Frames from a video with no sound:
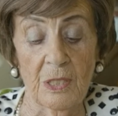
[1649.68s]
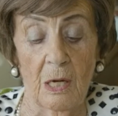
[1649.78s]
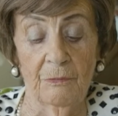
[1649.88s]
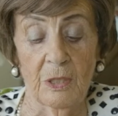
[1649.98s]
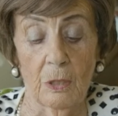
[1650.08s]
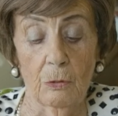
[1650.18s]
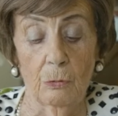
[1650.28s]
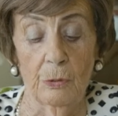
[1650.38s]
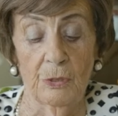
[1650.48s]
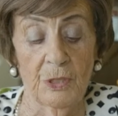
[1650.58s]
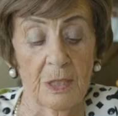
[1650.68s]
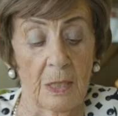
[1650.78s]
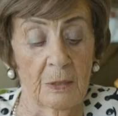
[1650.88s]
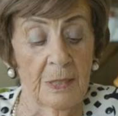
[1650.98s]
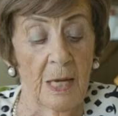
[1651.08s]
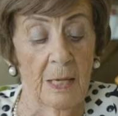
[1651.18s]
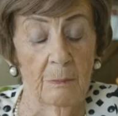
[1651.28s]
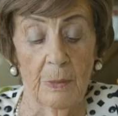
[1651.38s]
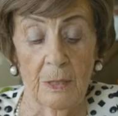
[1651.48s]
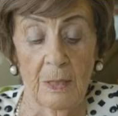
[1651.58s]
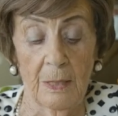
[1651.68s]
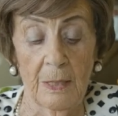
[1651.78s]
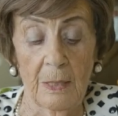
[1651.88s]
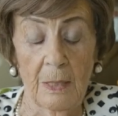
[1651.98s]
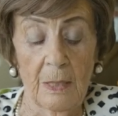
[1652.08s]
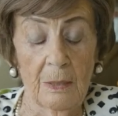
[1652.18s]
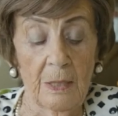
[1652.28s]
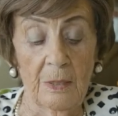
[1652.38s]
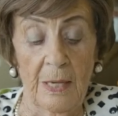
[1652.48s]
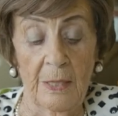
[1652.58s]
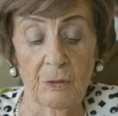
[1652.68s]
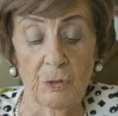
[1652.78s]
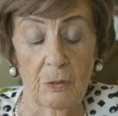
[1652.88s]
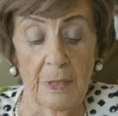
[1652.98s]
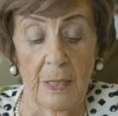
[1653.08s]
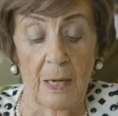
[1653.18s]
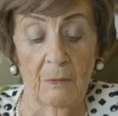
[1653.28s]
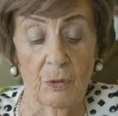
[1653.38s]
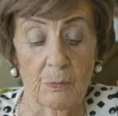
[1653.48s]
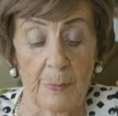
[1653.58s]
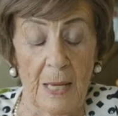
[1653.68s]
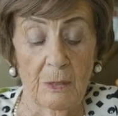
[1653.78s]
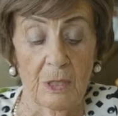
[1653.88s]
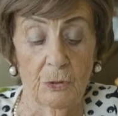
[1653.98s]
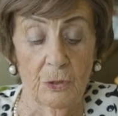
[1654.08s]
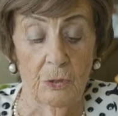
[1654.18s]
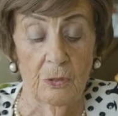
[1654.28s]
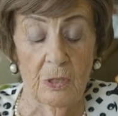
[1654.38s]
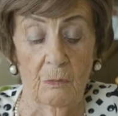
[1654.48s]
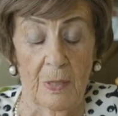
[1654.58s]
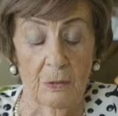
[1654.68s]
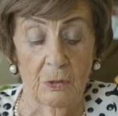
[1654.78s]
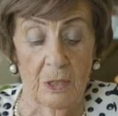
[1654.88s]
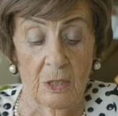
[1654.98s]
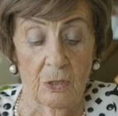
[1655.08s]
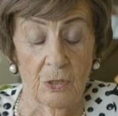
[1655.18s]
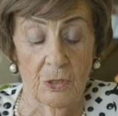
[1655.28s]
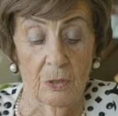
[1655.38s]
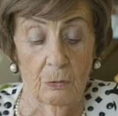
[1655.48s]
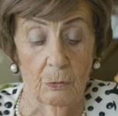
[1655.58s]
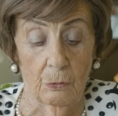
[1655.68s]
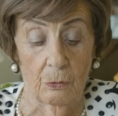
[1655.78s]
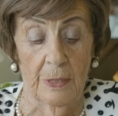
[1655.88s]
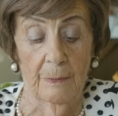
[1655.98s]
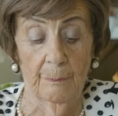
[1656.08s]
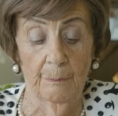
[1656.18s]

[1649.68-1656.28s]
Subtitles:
after Louis' untimely, actually I was married 31 years to Louis.